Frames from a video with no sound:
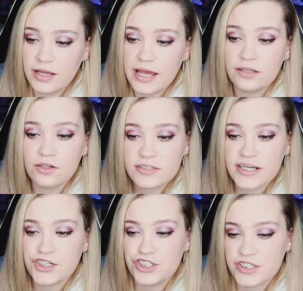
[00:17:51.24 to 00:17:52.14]
It looks
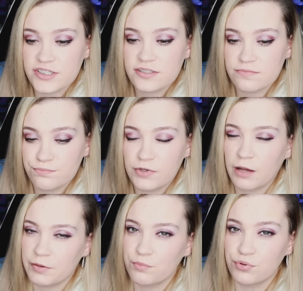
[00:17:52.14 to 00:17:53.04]
like she's
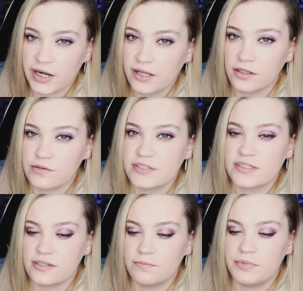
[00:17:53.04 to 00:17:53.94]
coming pretty close
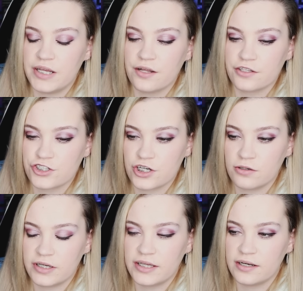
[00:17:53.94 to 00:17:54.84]
to being on the
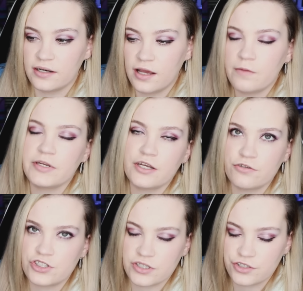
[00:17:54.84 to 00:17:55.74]
show. I know
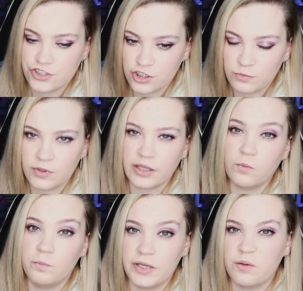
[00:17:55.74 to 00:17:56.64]
she's on the show, but
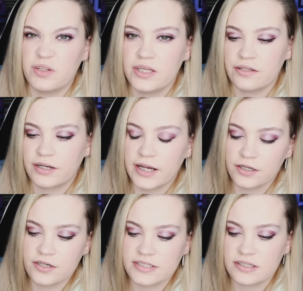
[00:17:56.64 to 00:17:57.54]
like being with the other
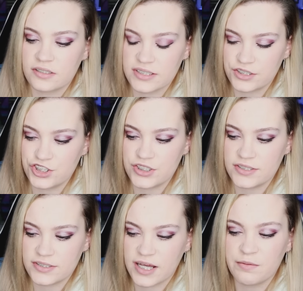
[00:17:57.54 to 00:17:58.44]
characters, it looks like
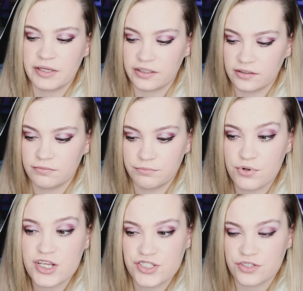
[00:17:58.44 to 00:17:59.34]
she's coming
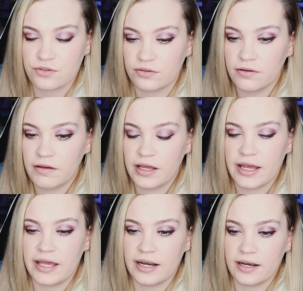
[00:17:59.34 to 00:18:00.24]
pretty soon.
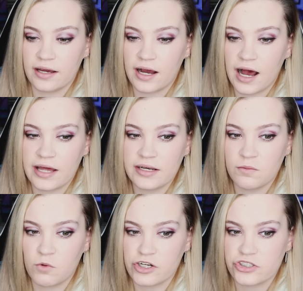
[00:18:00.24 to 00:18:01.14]
And I
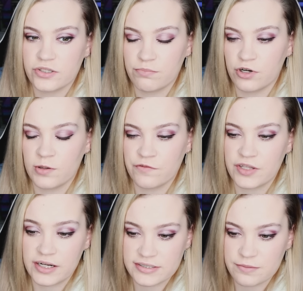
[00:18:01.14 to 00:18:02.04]
didn't watch the promo for
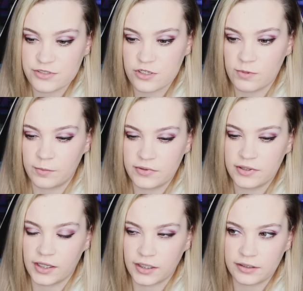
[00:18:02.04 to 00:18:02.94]
the next episode, but I'm
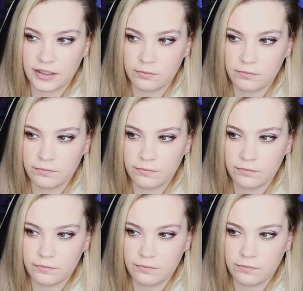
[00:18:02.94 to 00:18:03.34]
thinking like